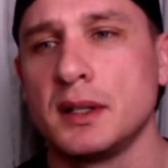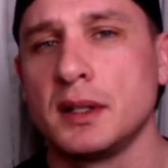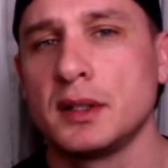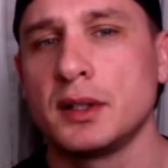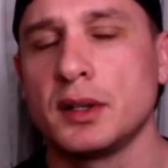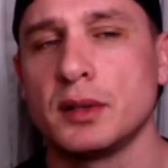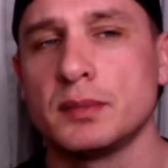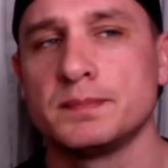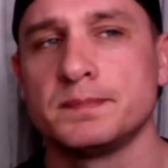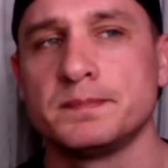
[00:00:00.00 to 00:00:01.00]
you know,
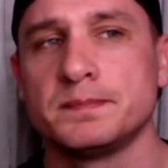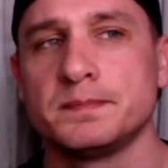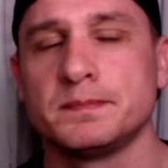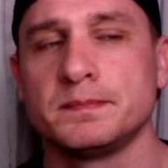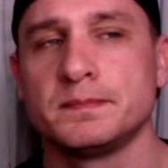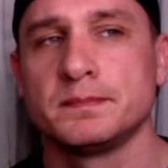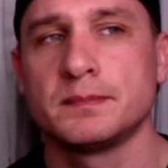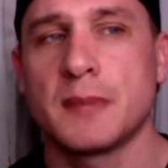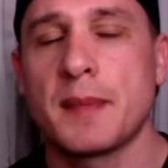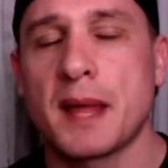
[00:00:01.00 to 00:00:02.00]

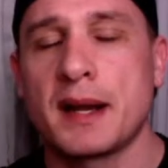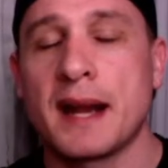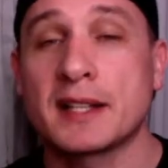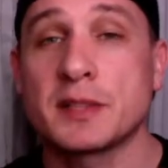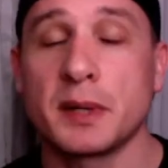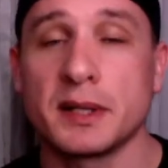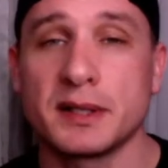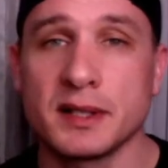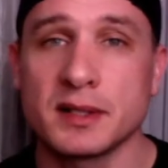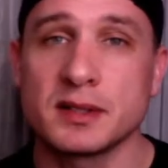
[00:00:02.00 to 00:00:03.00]
I'm not an expert at
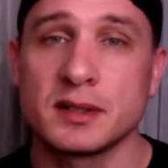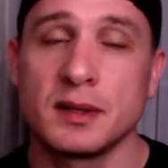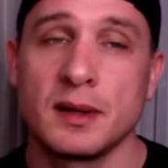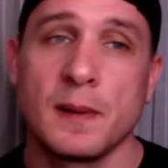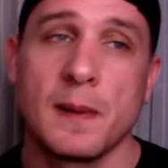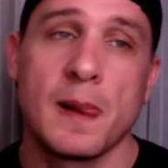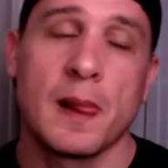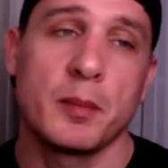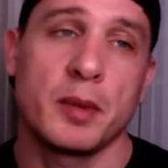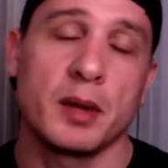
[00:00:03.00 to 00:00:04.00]
this,
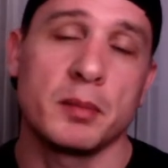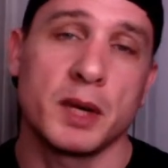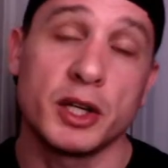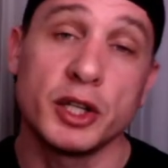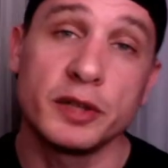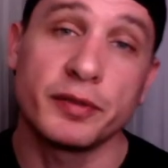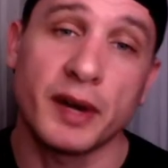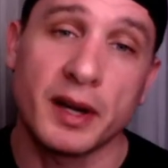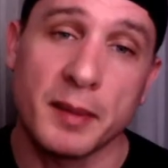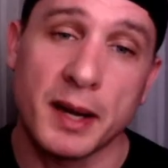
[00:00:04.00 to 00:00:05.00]
but a good
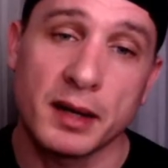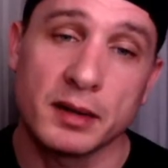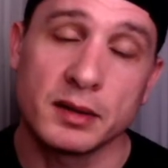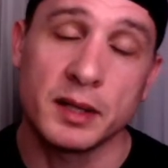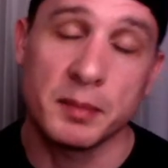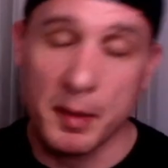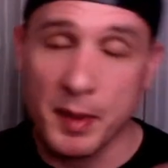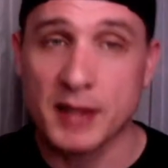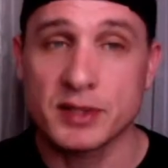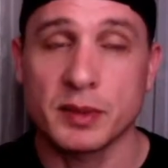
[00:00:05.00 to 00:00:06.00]
friend of mine and my
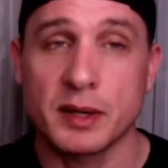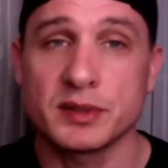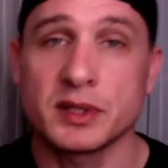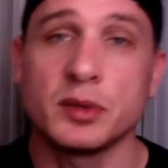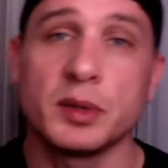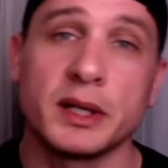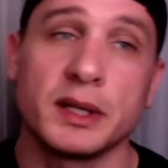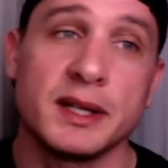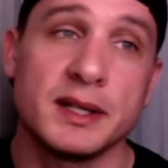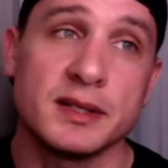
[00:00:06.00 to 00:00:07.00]
pastor when I was in Hawaii,
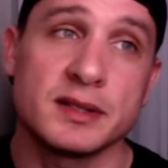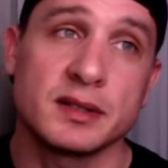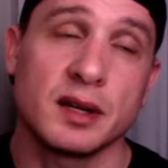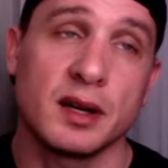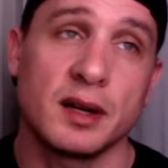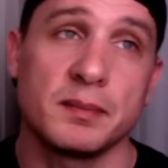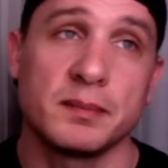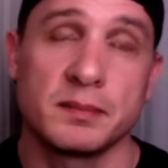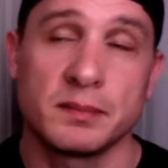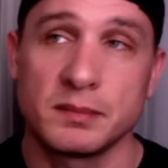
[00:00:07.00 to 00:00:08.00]
he's,
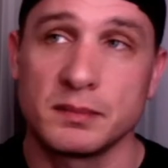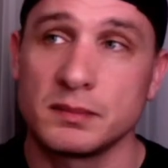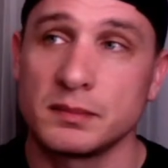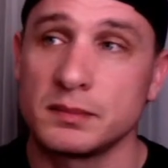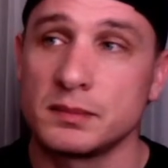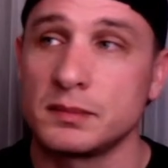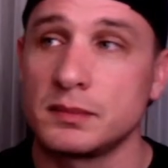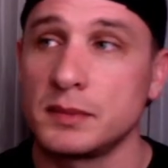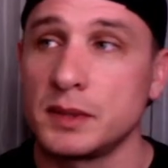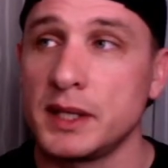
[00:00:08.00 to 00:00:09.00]
um,
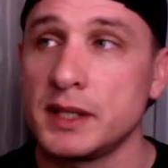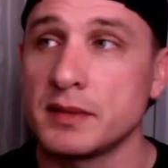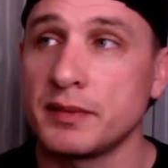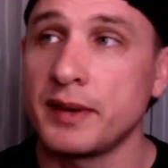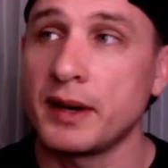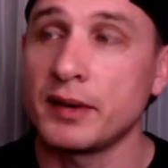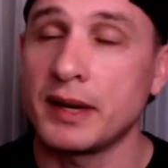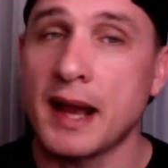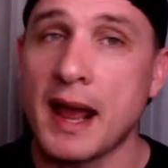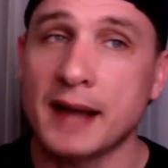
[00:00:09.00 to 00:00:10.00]
he's a
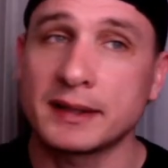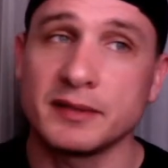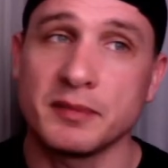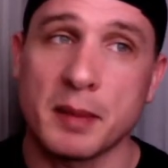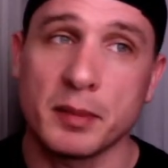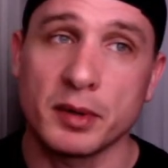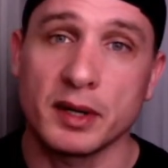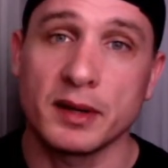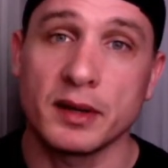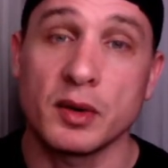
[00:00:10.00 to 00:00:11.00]
very active member
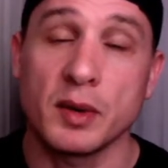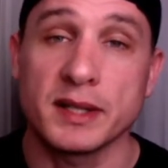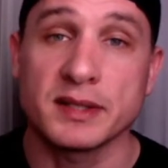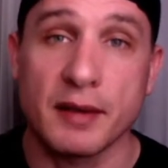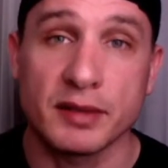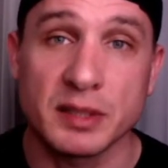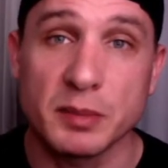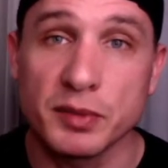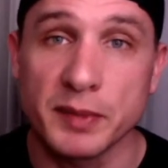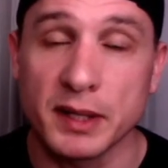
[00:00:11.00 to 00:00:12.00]
in the Hawaiian sovereignty
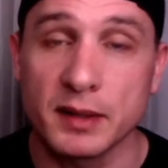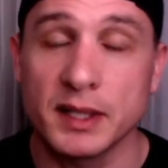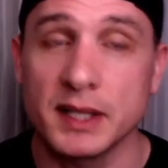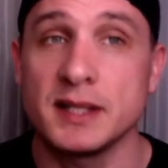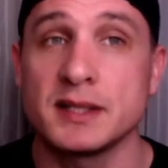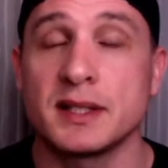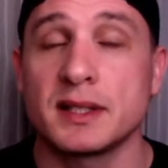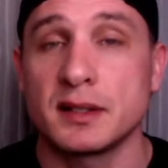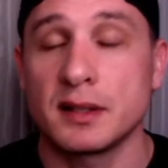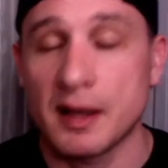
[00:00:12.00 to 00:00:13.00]
movement, and he's
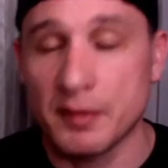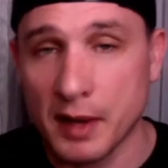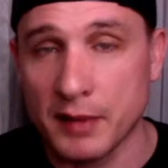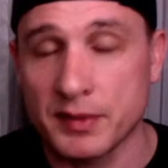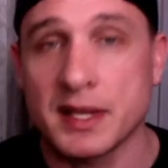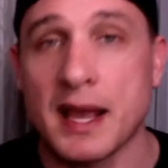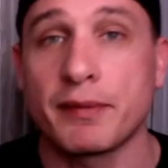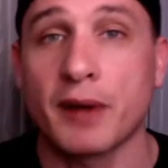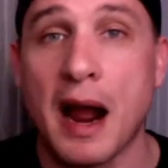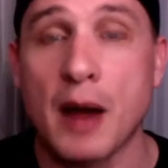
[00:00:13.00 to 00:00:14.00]
I've, I've sat
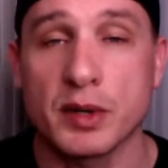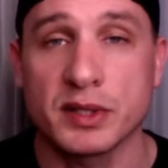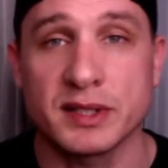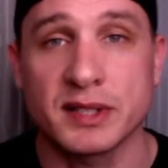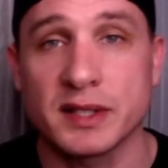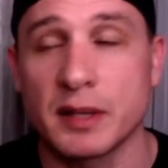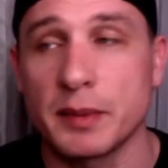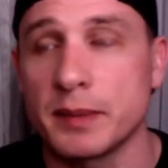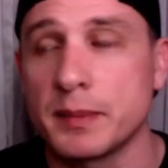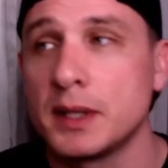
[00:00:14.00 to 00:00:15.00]
for hours discussing it with him,